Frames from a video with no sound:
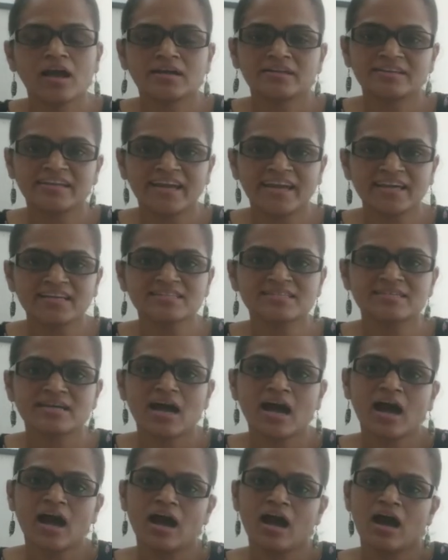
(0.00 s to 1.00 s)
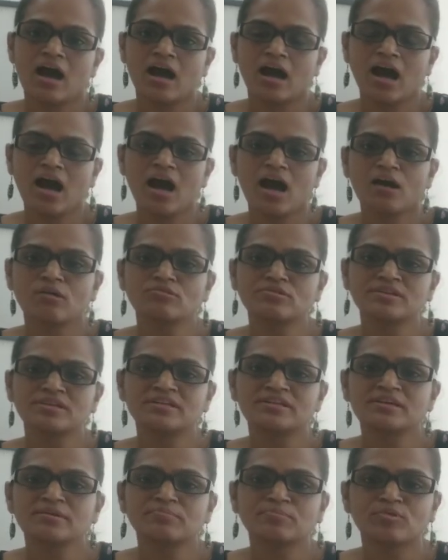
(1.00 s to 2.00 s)
Next, how did
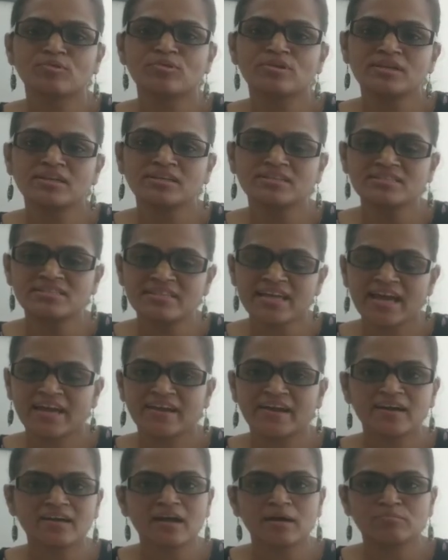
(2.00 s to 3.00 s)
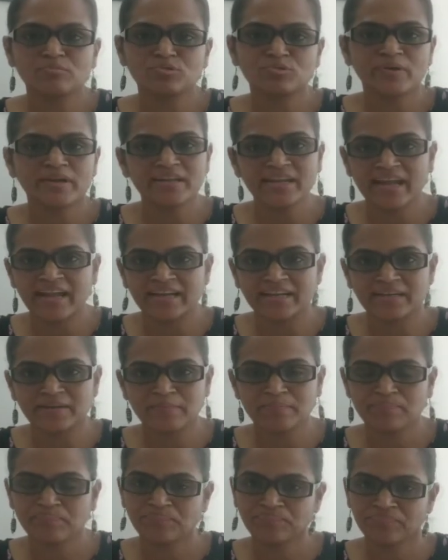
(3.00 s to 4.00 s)
Napoleon's era come to an end?
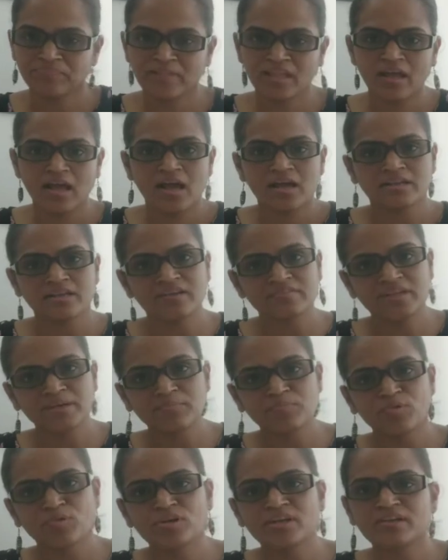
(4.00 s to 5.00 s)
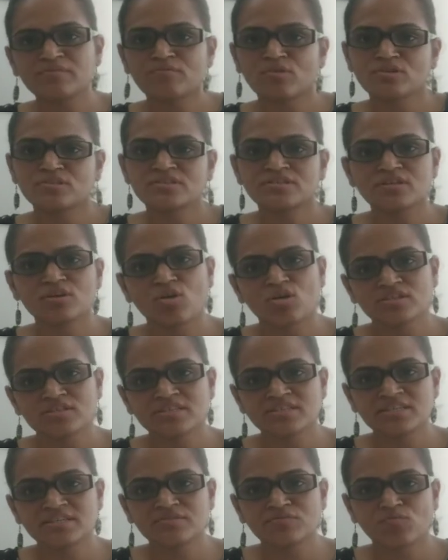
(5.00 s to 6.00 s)
Now, Napoleon was in
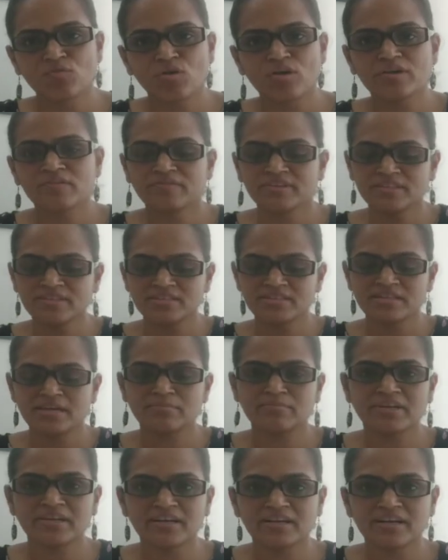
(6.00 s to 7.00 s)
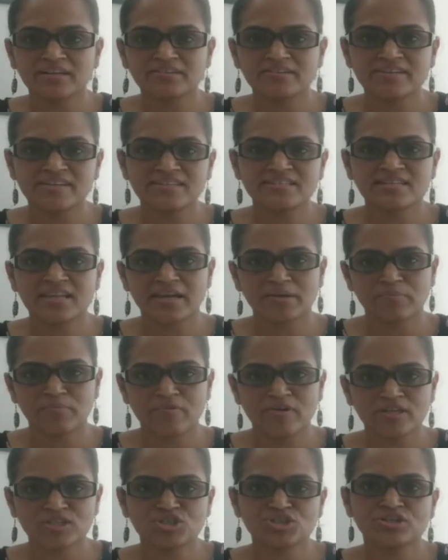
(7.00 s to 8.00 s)
constant war with his neighboring countries like
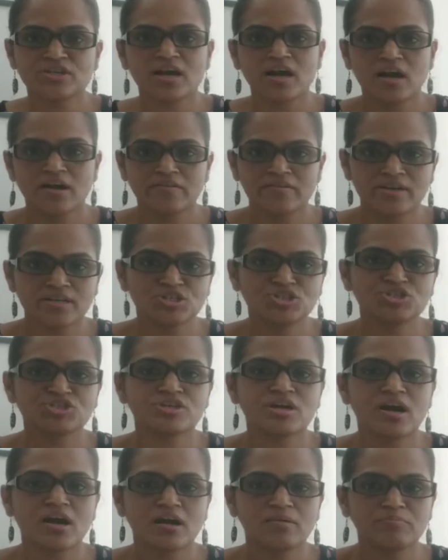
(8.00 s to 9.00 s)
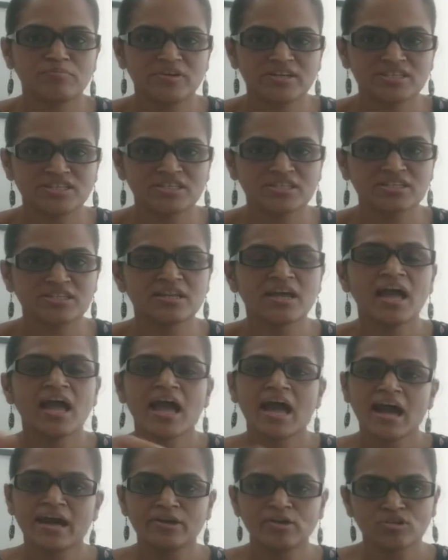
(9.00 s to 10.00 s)
Prussia, Russia, Britain
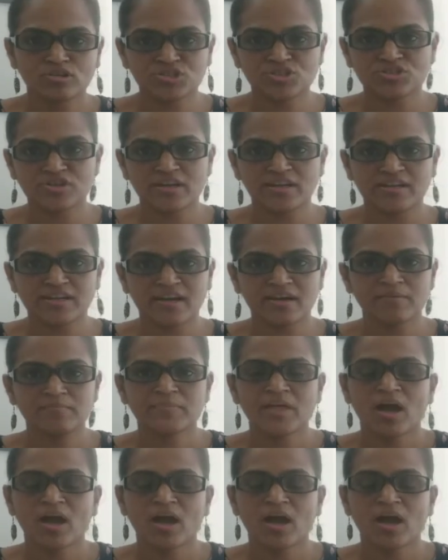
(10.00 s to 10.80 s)
and Austria.